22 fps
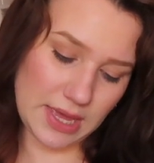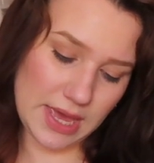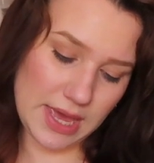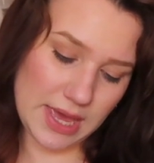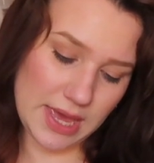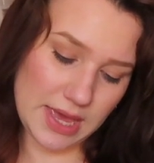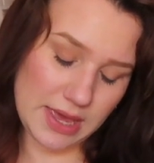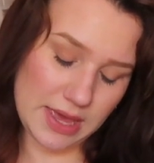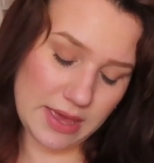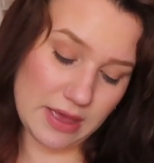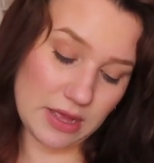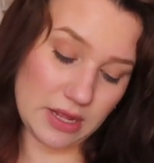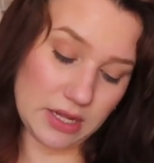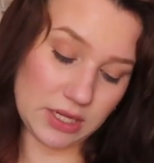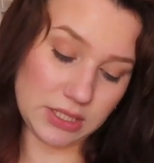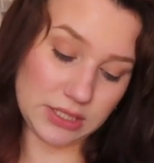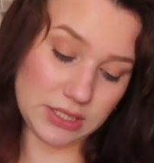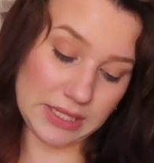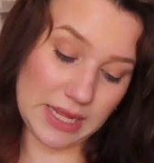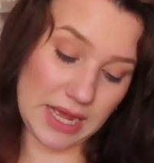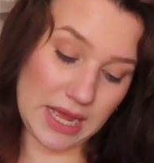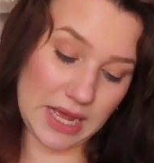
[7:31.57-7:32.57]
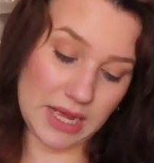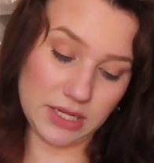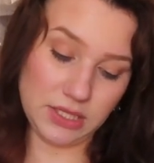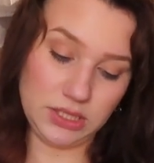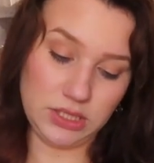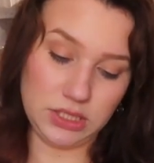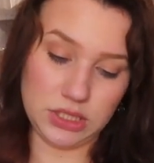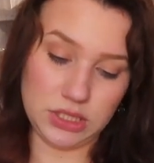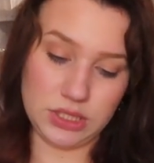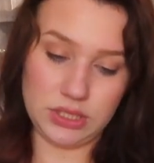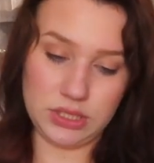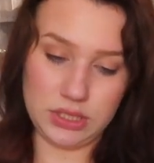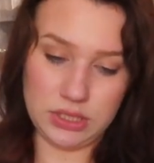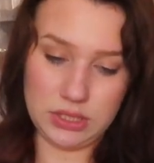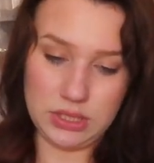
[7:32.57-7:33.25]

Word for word: a large